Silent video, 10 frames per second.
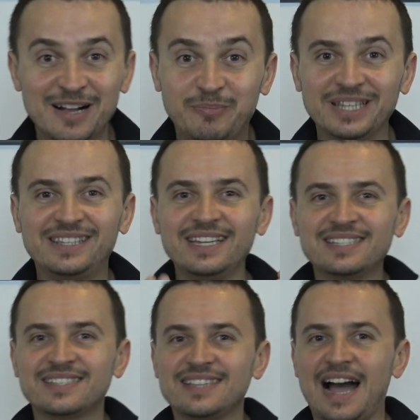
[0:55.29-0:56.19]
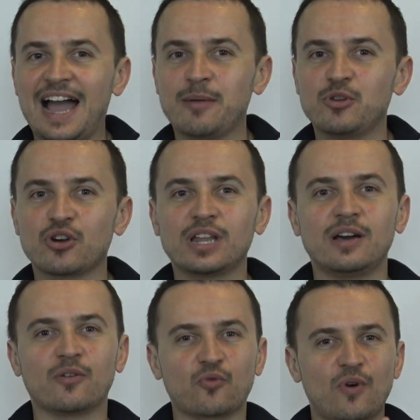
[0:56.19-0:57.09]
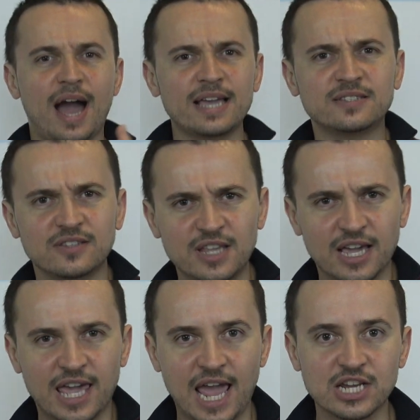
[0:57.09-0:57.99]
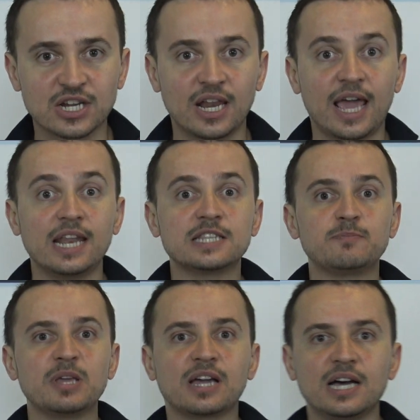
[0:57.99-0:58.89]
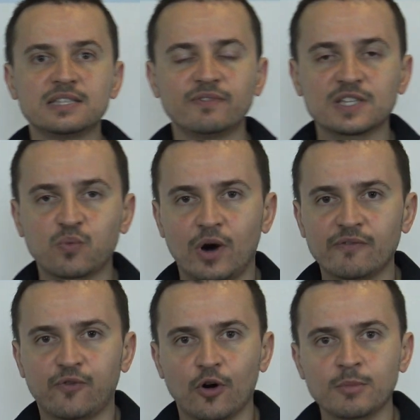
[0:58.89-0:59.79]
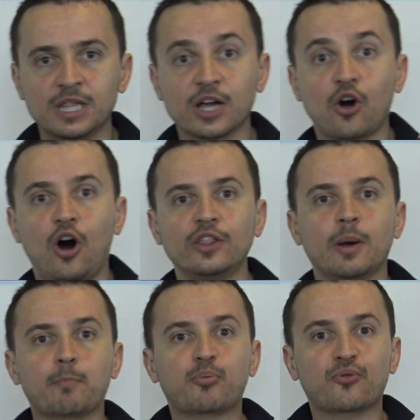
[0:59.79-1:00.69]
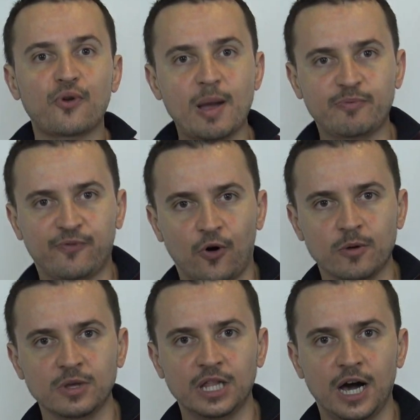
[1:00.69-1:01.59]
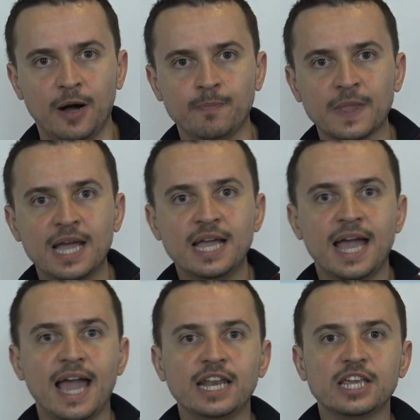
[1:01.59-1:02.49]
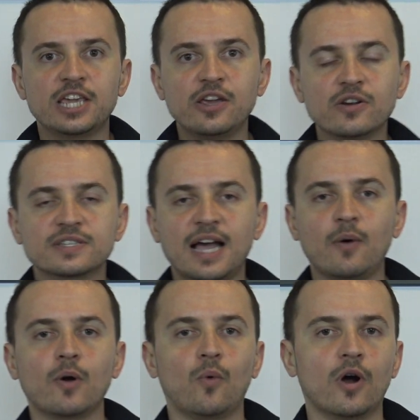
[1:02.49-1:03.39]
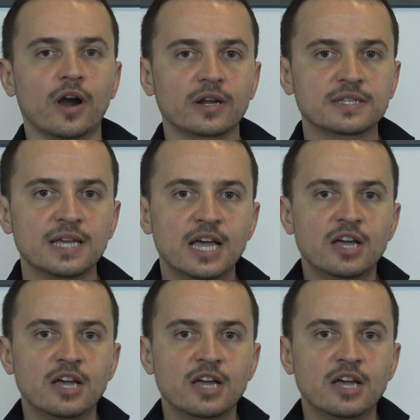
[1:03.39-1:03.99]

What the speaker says: but this time you're going to rise to the occasion, and it's because of this one formula called the PREP formula. And here's how it works.